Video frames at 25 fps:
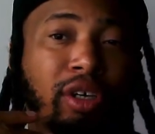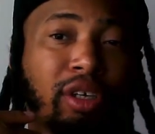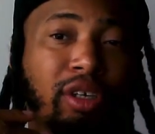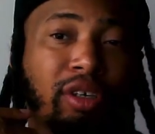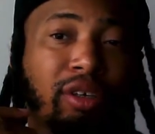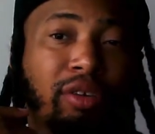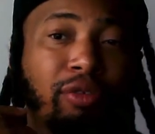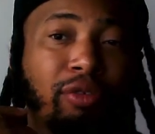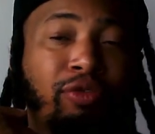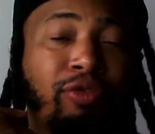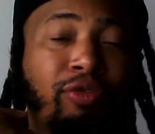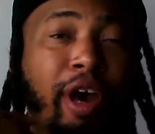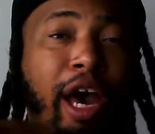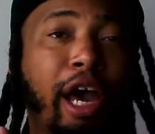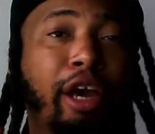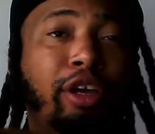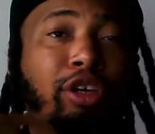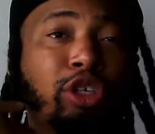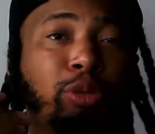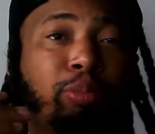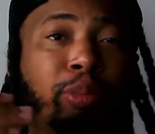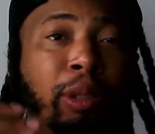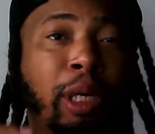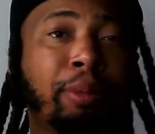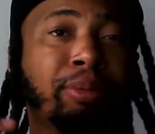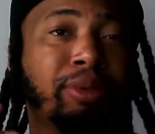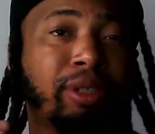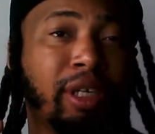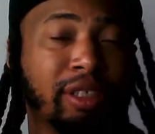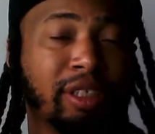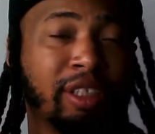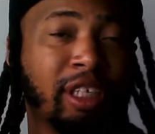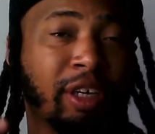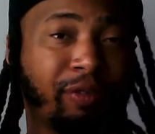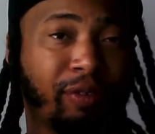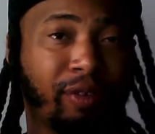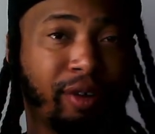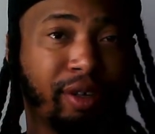values pips at a
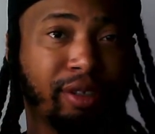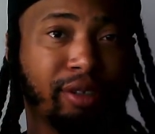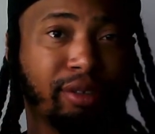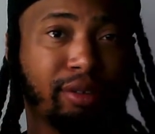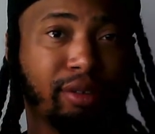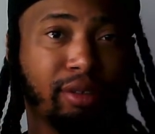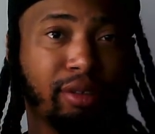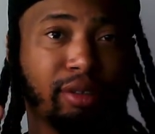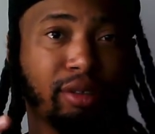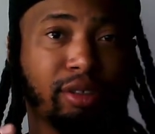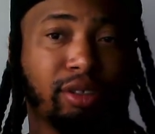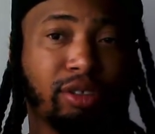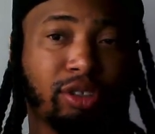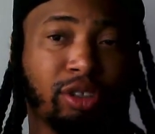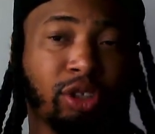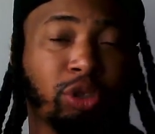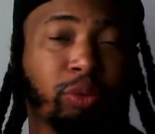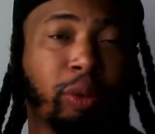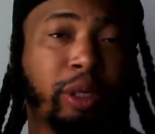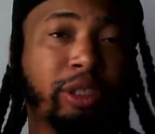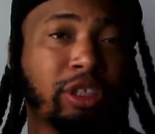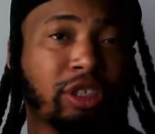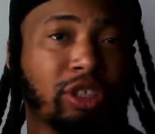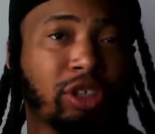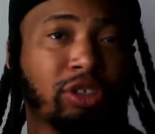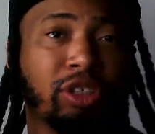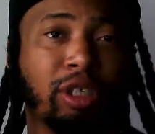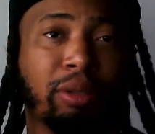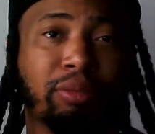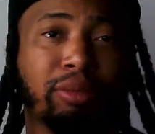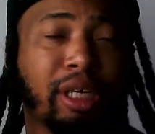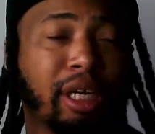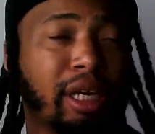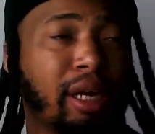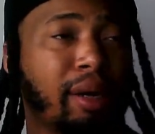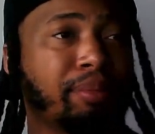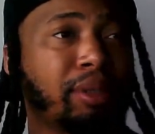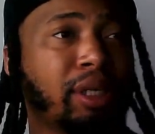different situation. So
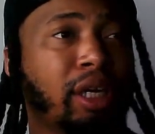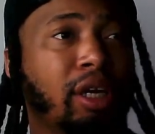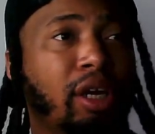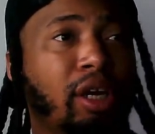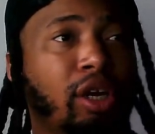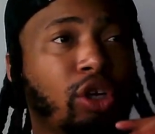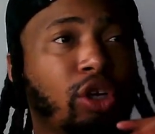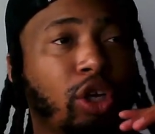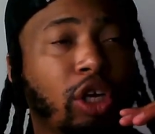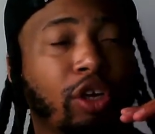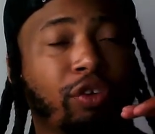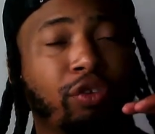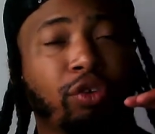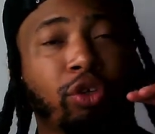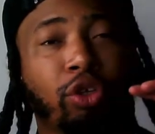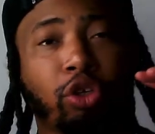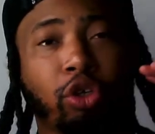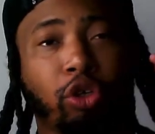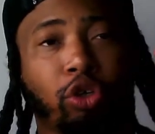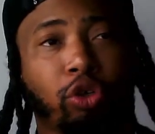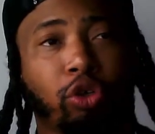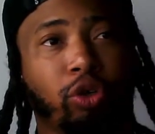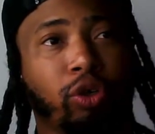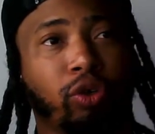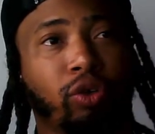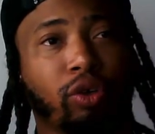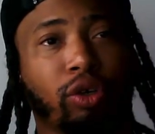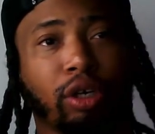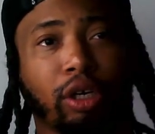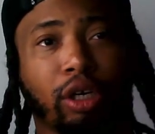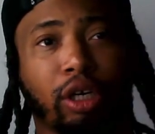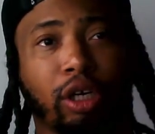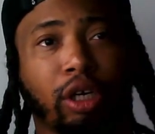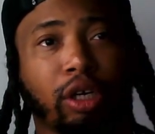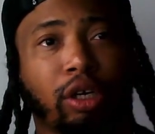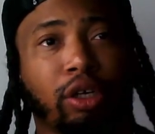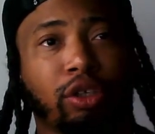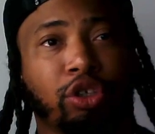sometimes if you do
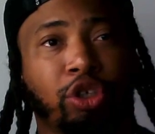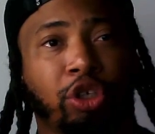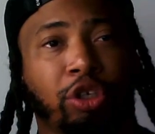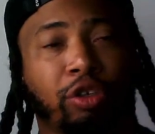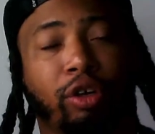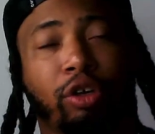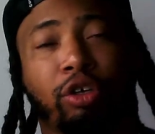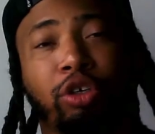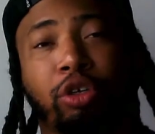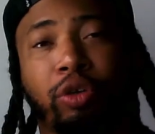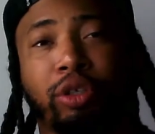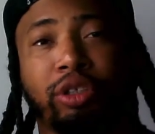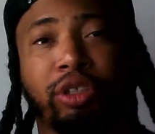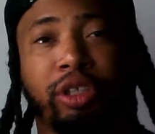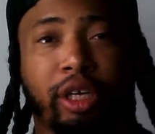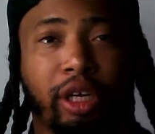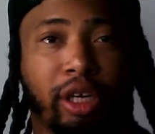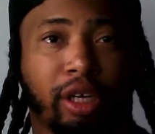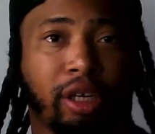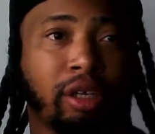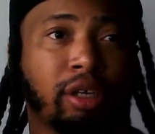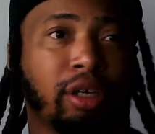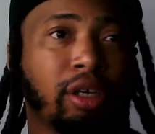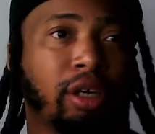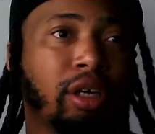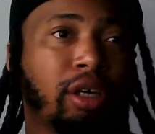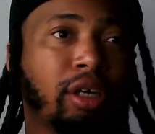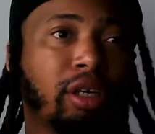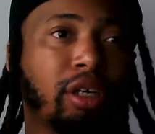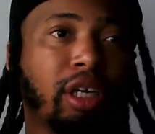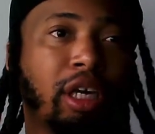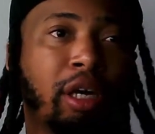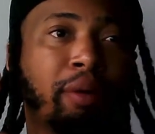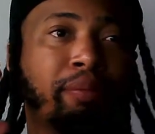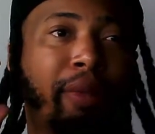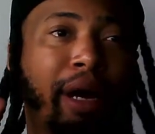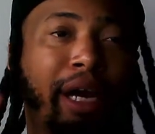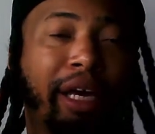Euro USD,
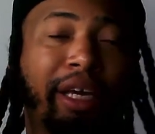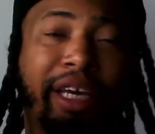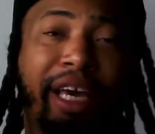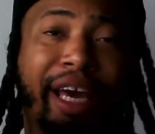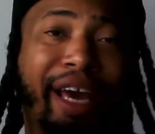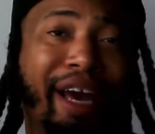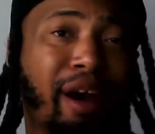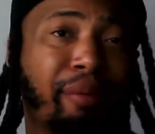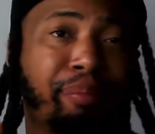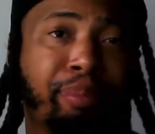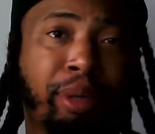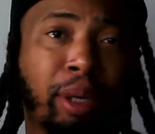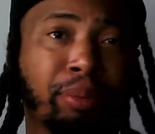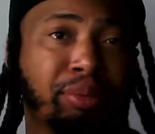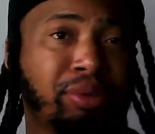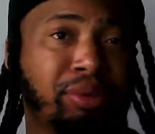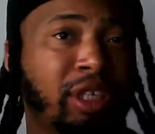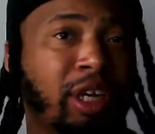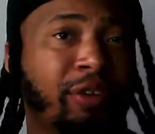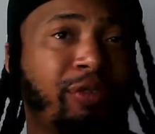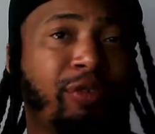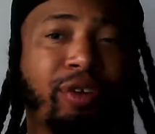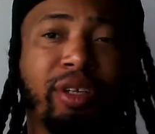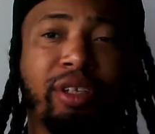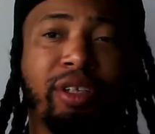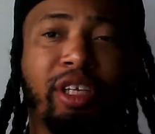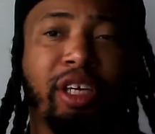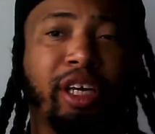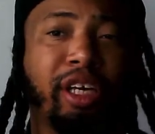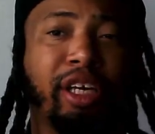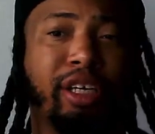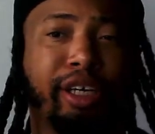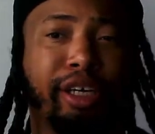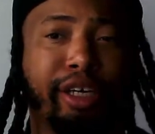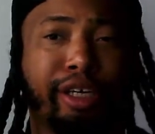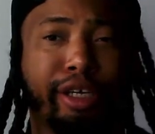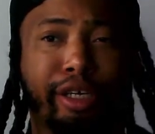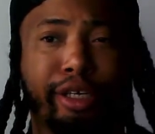it might count pips different than
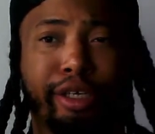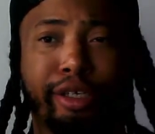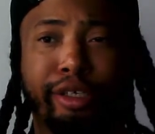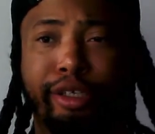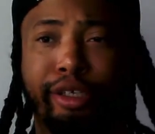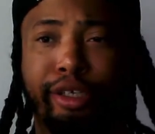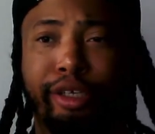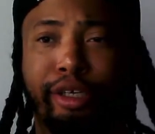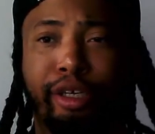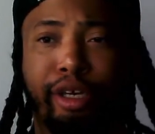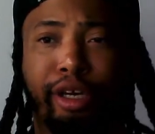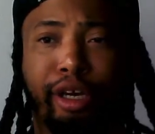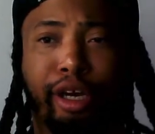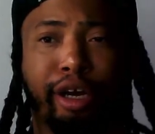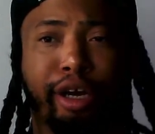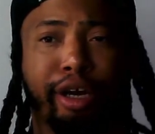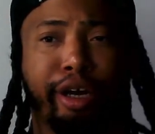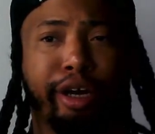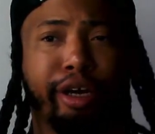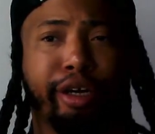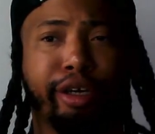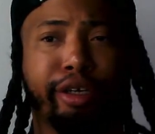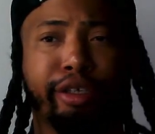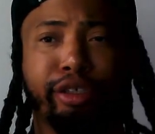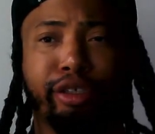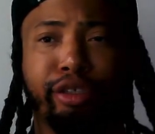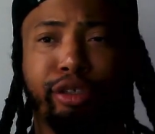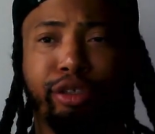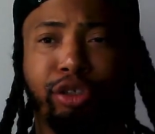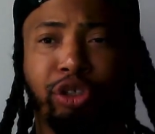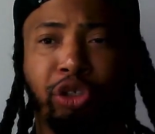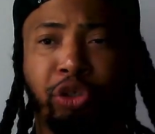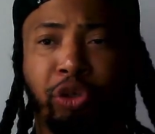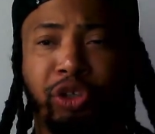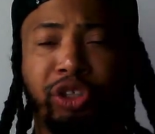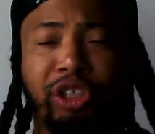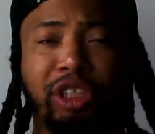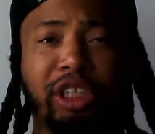
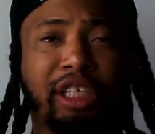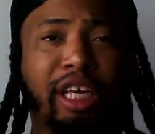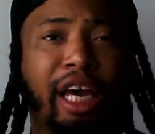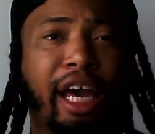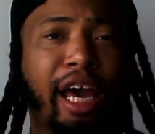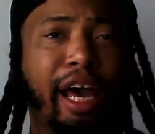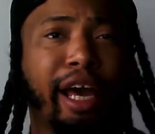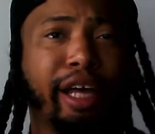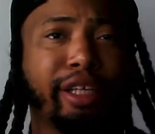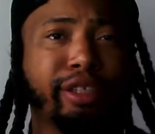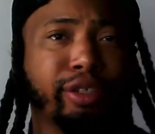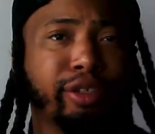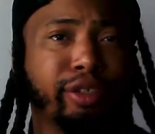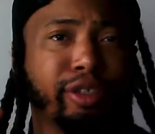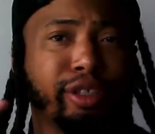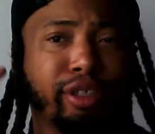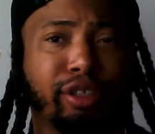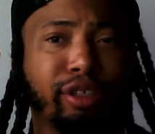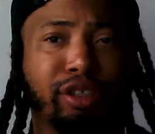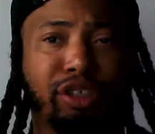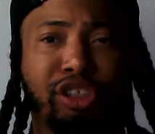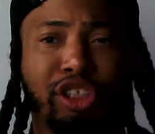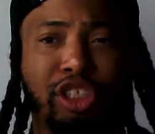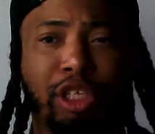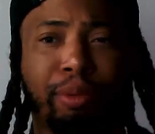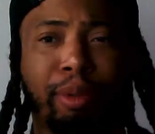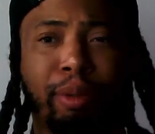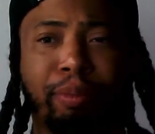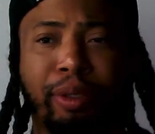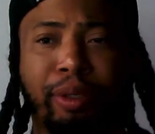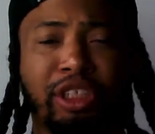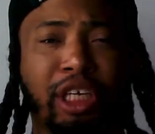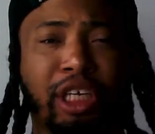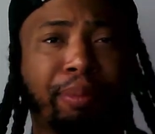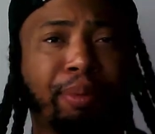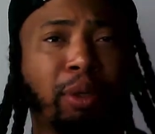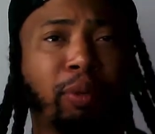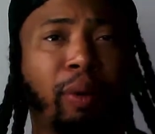USD CAD or GBP
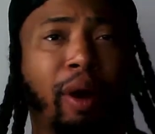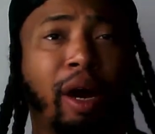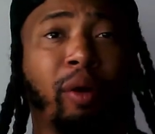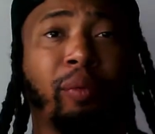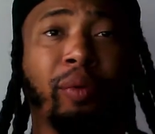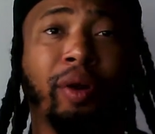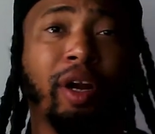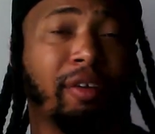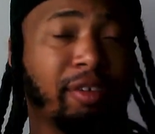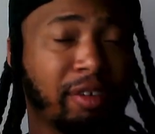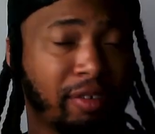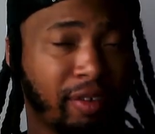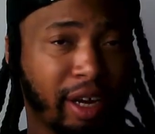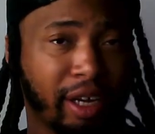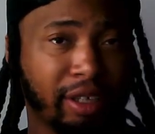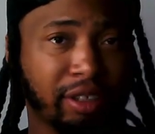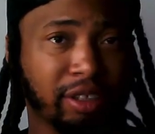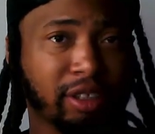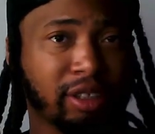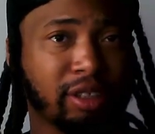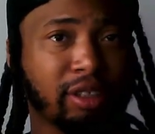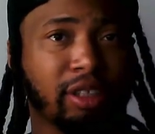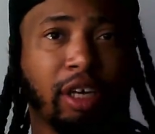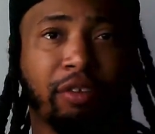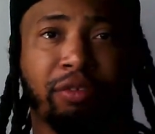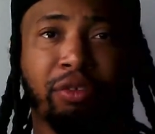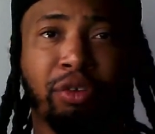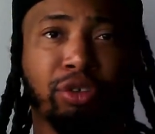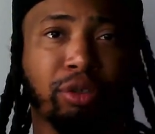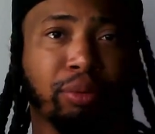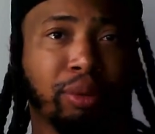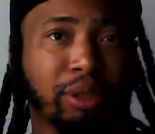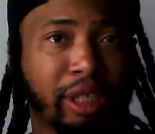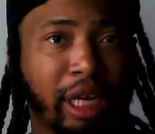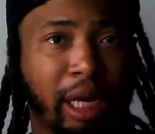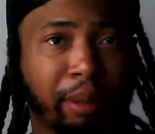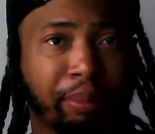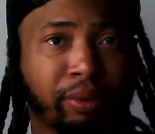JPY, whatever, right? Just giving you some
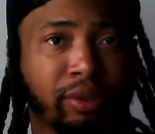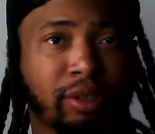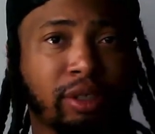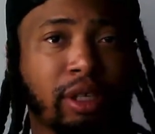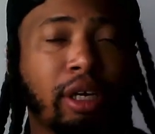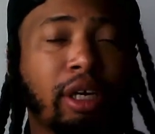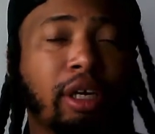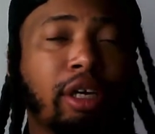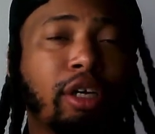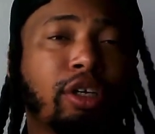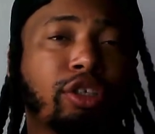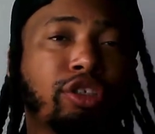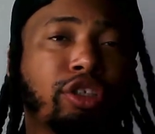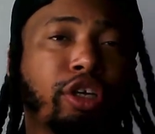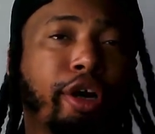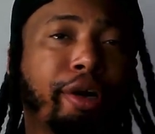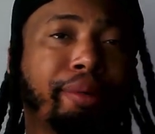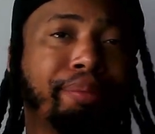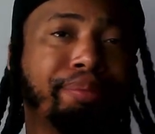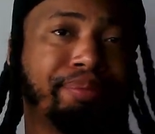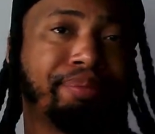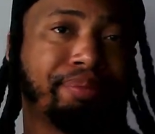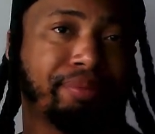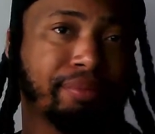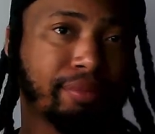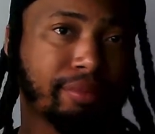examples. So